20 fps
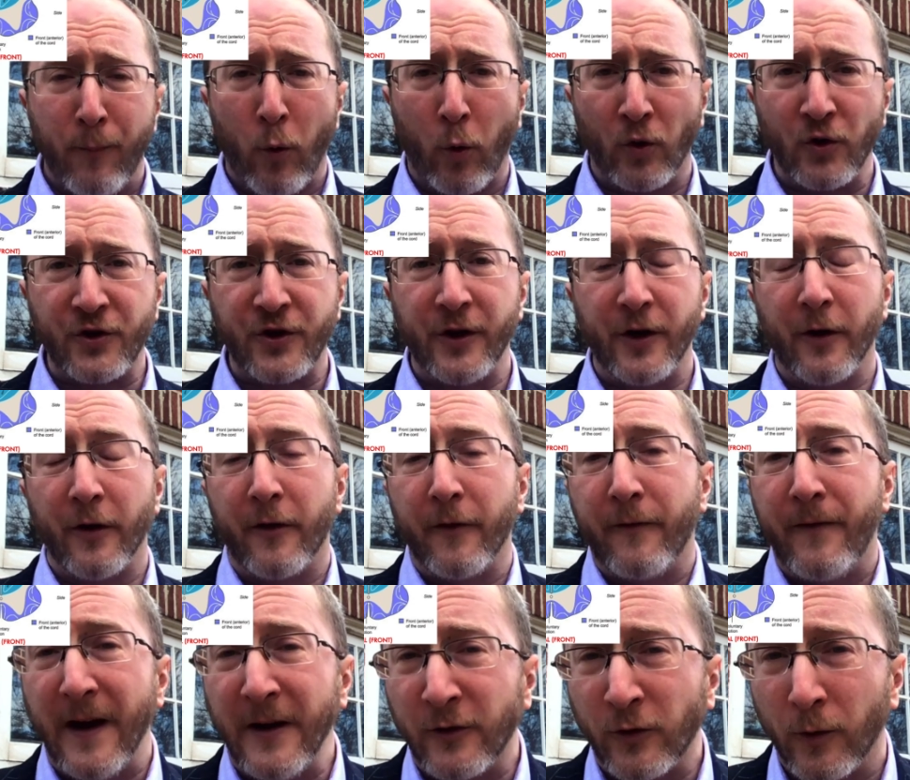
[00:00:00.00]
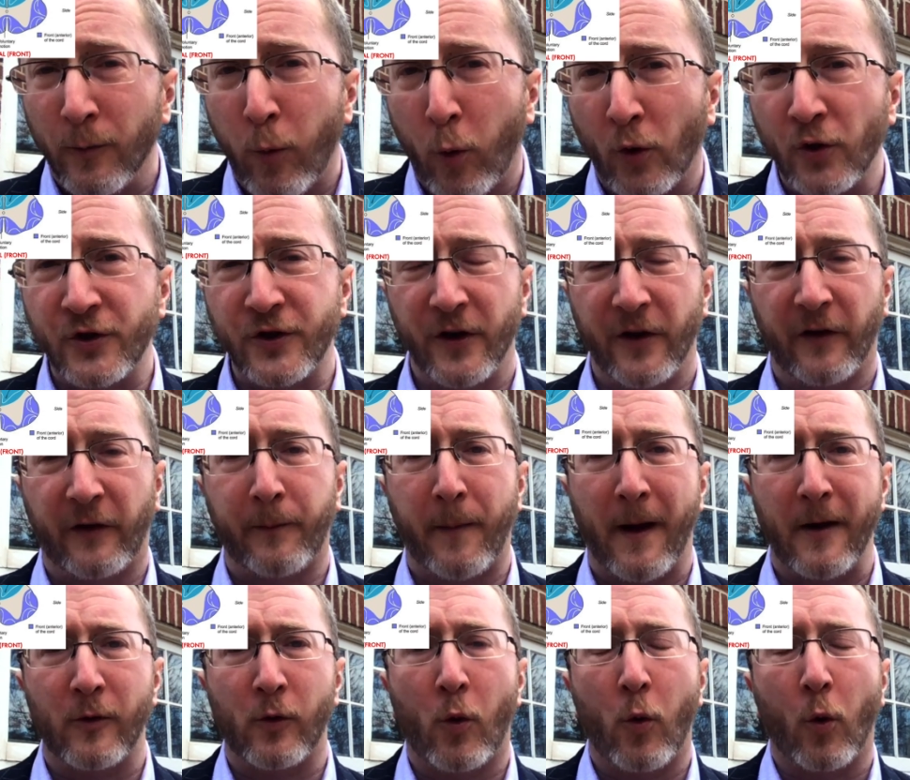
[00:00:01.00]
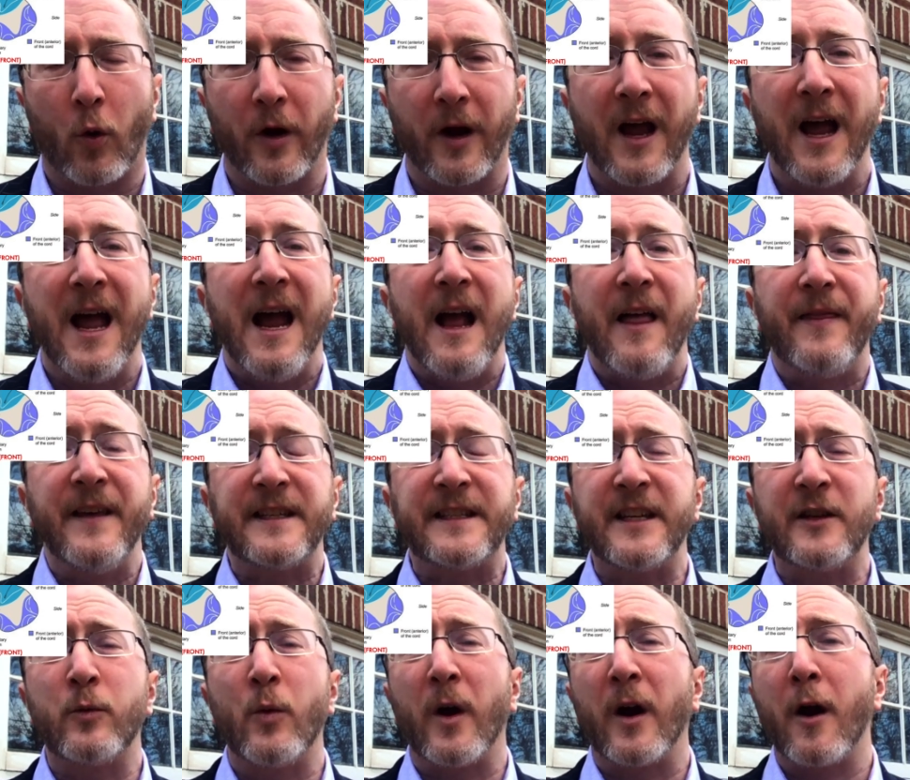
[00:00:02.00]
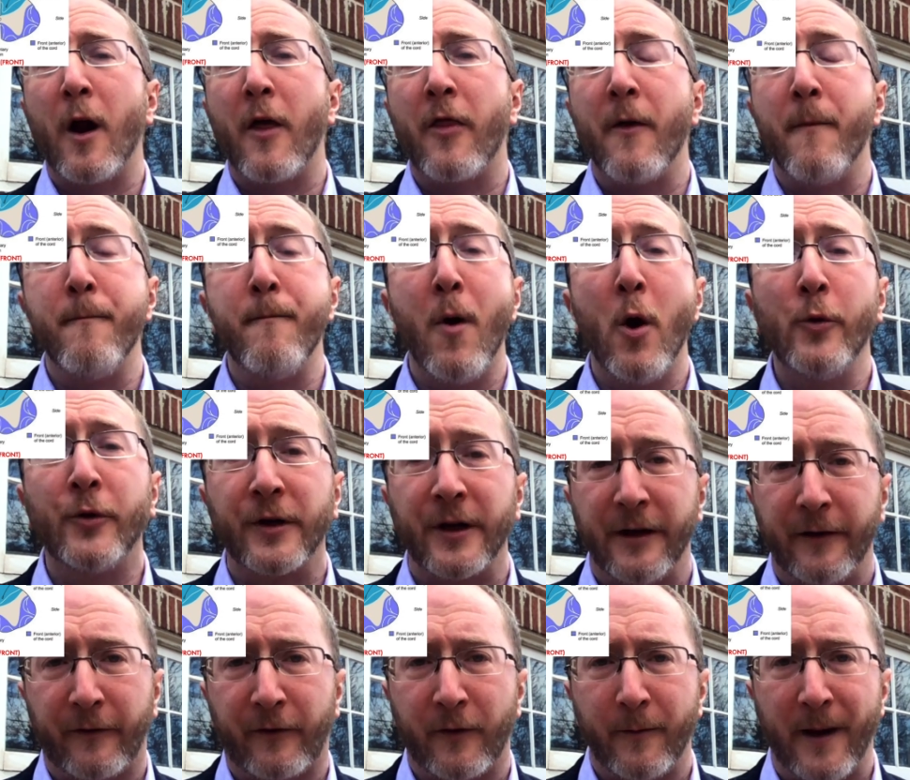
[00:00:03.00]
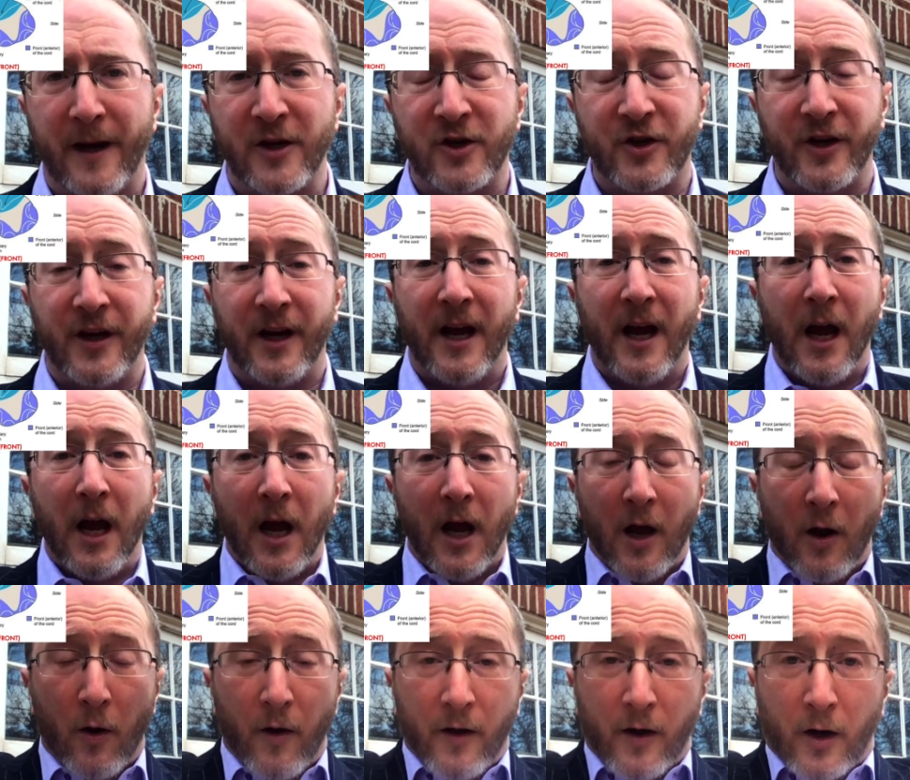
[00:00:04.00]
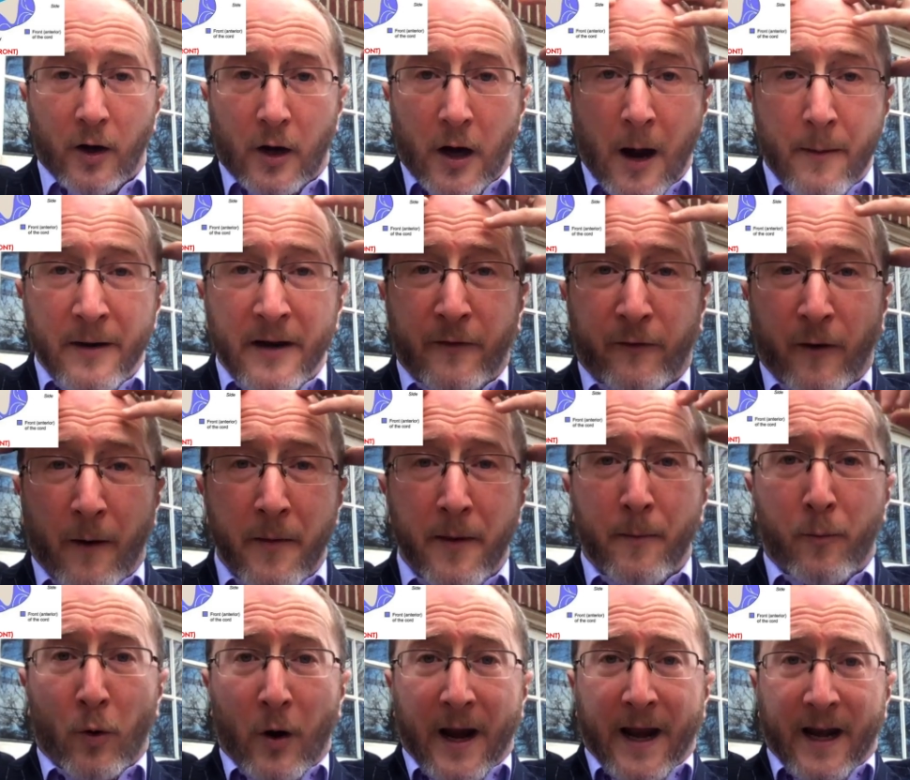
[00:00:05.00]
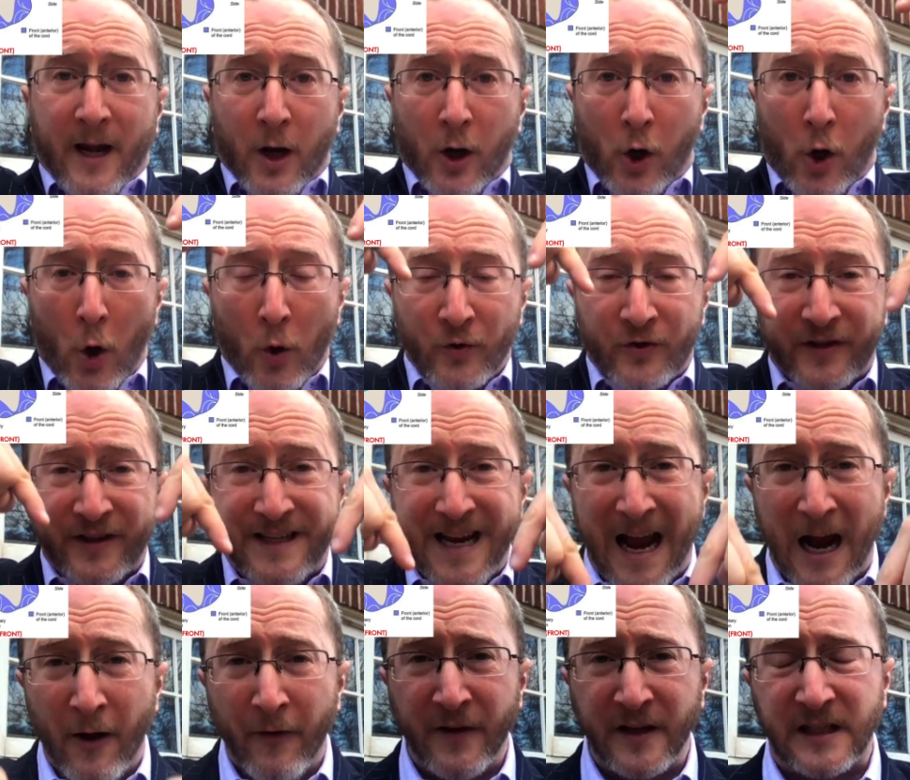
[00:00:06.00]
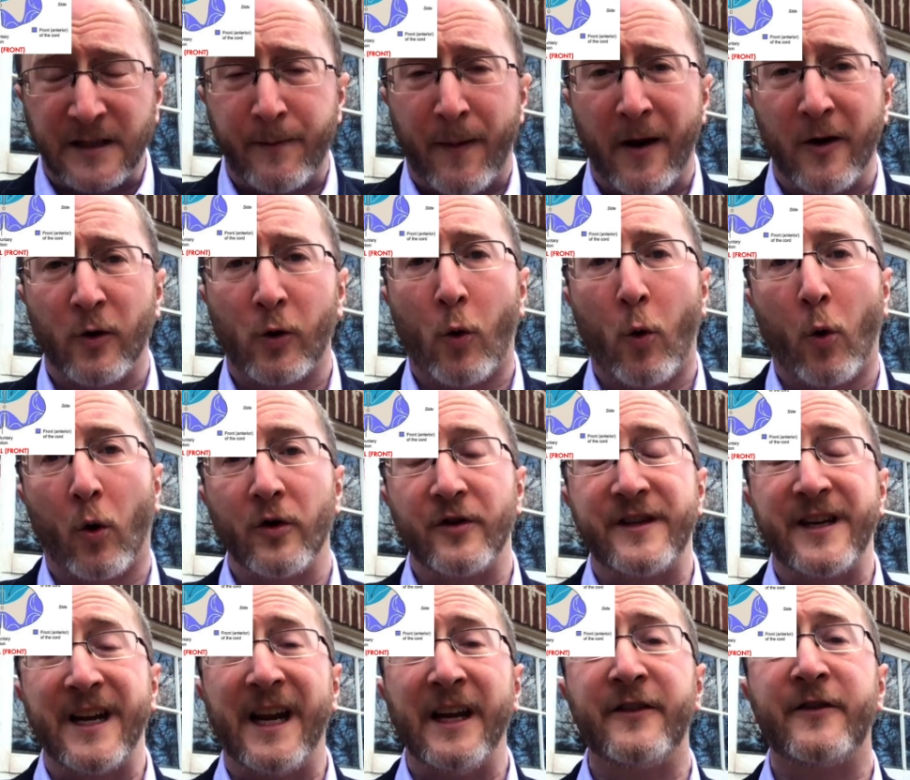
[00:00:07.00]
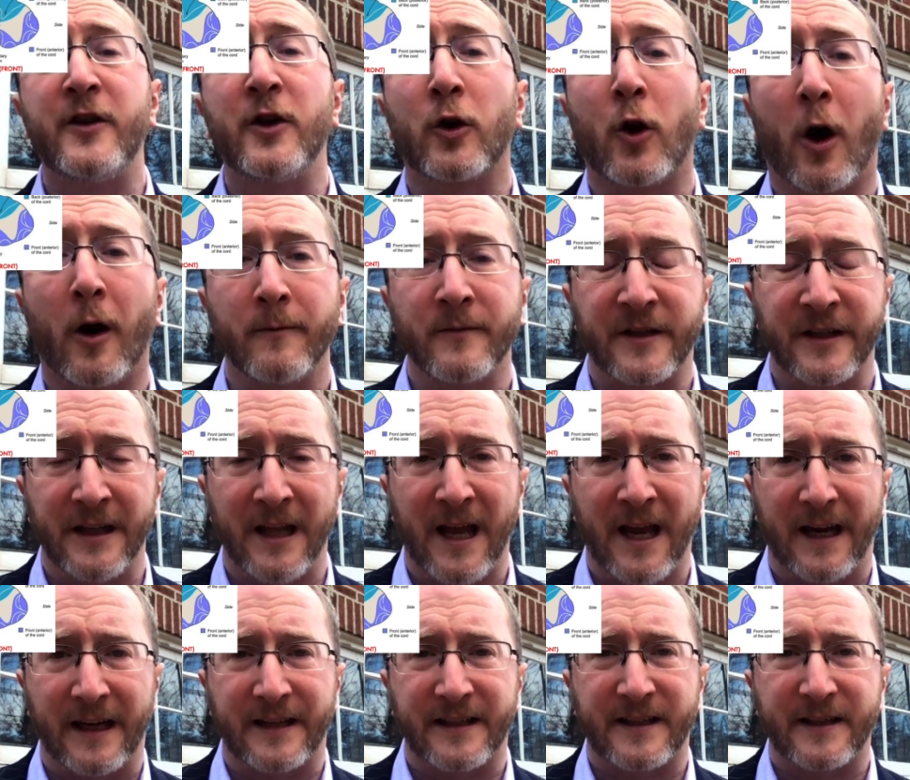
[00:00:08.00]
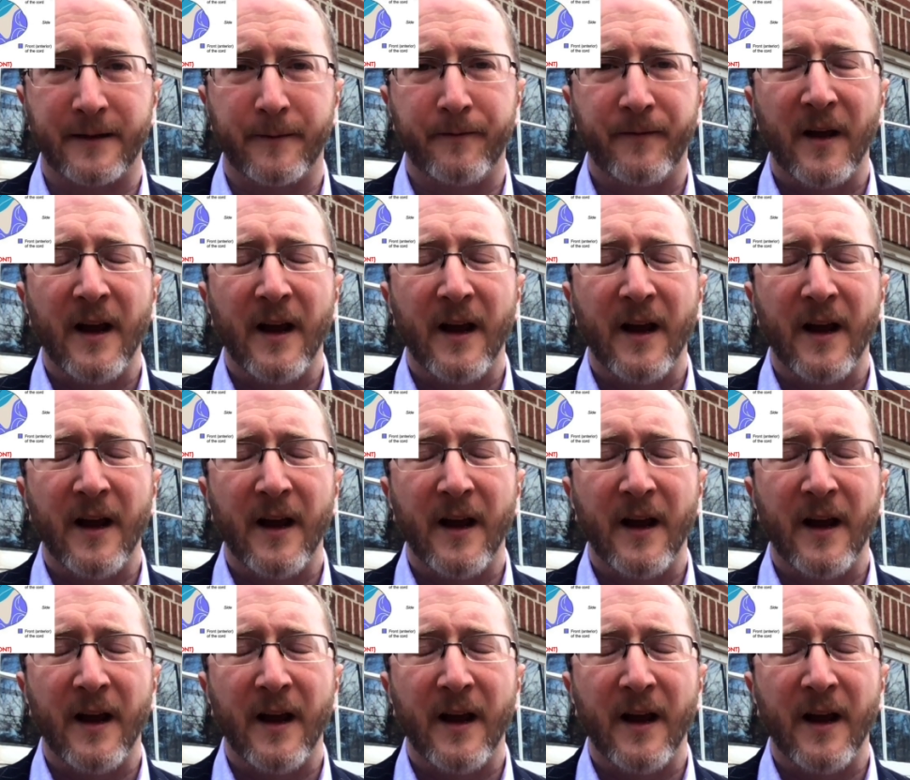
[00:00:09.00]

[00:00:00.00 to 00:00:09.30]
portion or the ventral portion of the spinal cord, this is where the motor information coming from the brain goes down the spinal cord to get to your arms and legs.